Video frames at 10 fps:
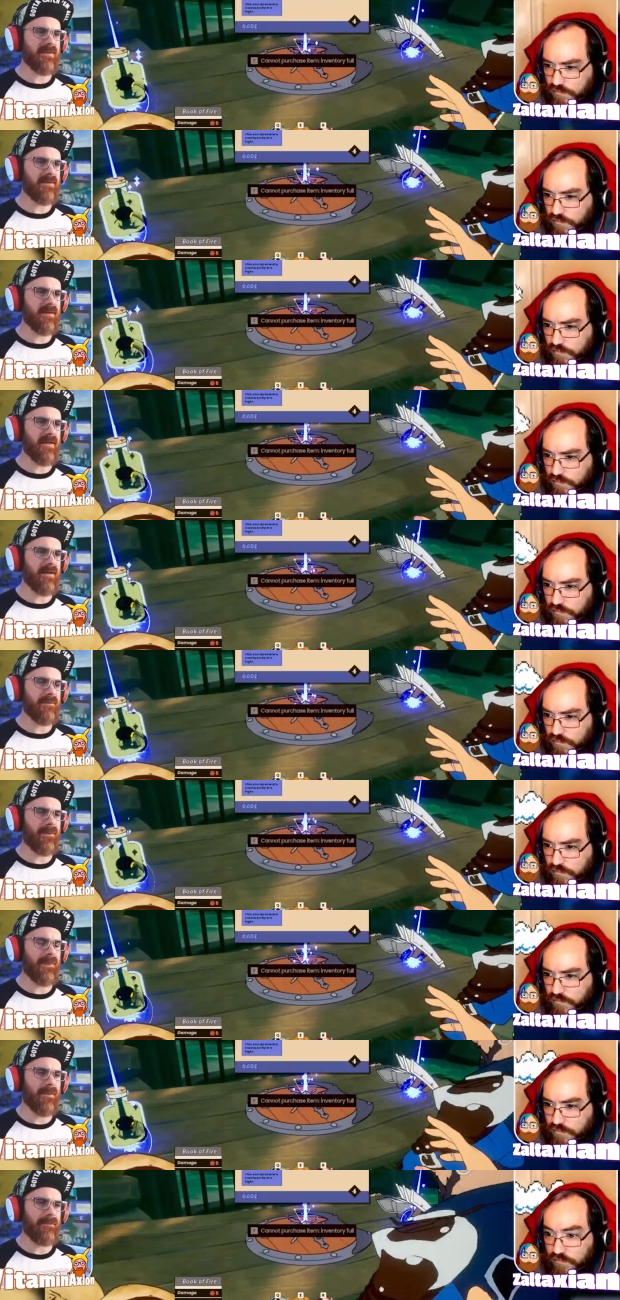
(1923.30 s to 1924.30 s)
Speaker 1: it. All right.
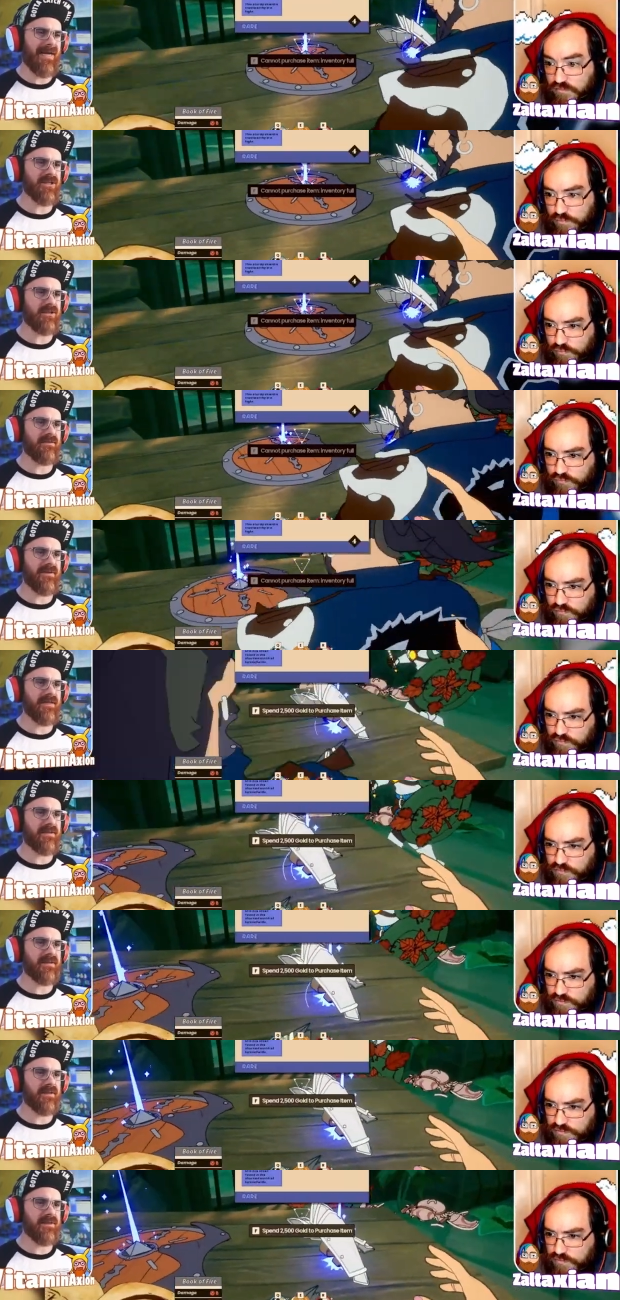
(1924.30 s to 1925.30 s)
Magic
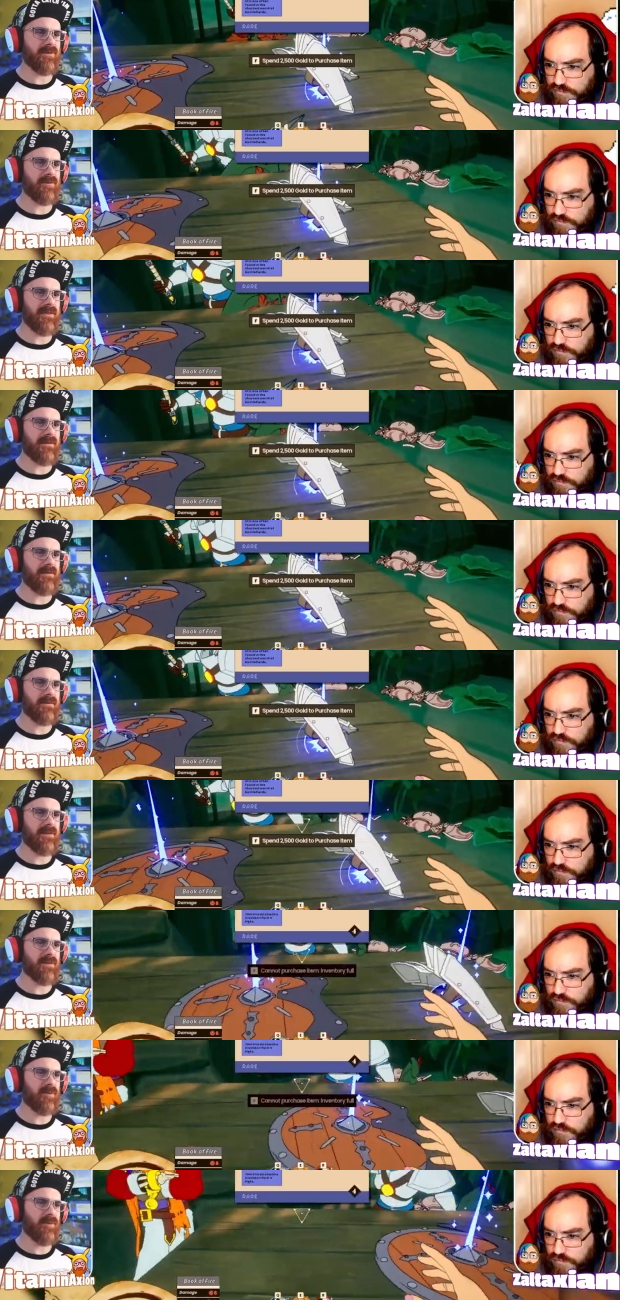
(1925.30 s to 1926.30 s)
defense, lizardman,
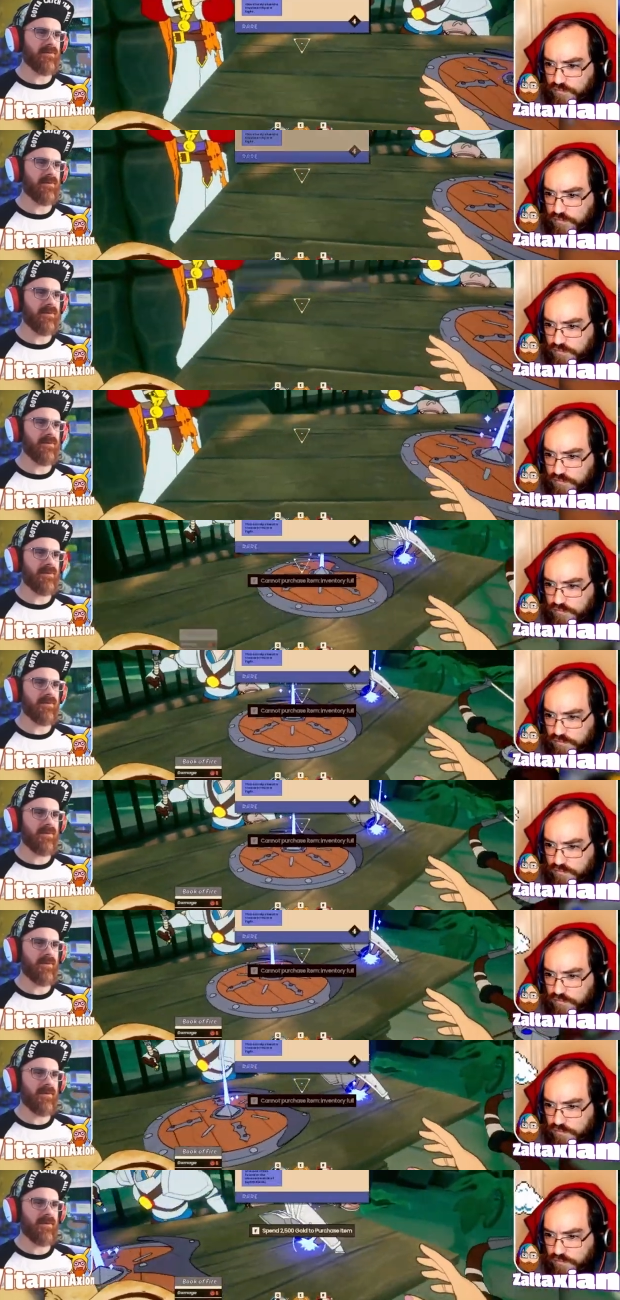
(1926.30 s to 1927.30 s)
sporefolk.
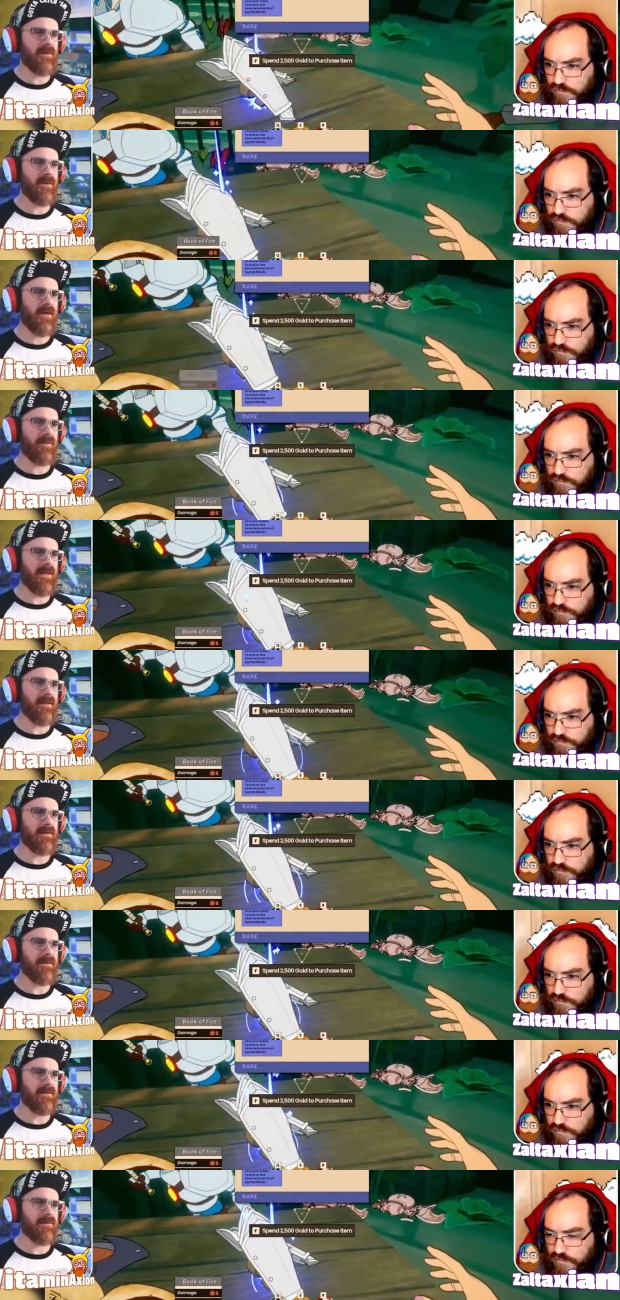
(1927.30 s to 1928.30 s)
I
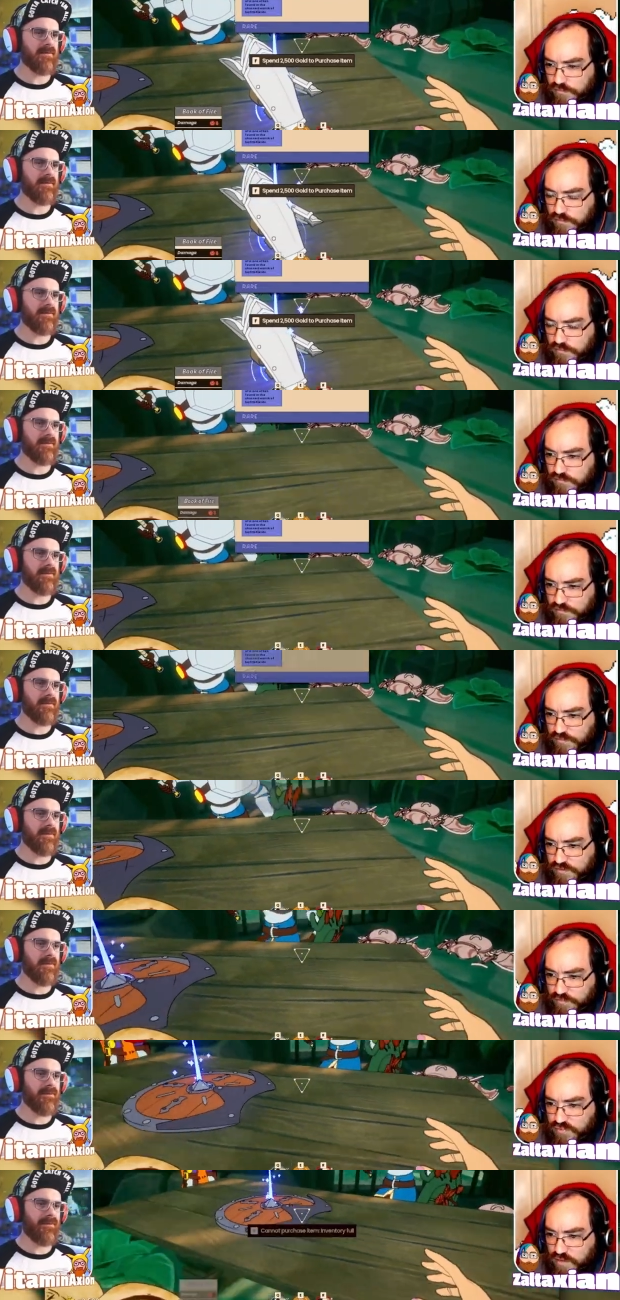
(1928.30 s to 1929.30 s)
mean,
Speaker 2: somebody
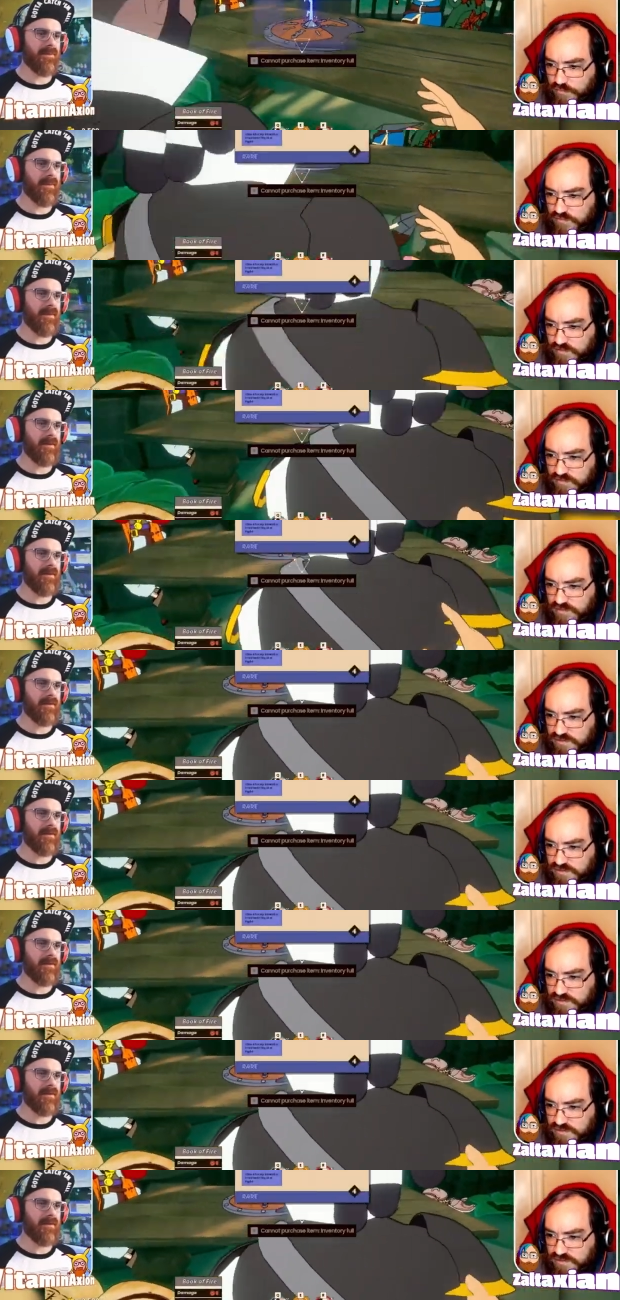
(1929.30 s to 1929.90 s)
should probably take that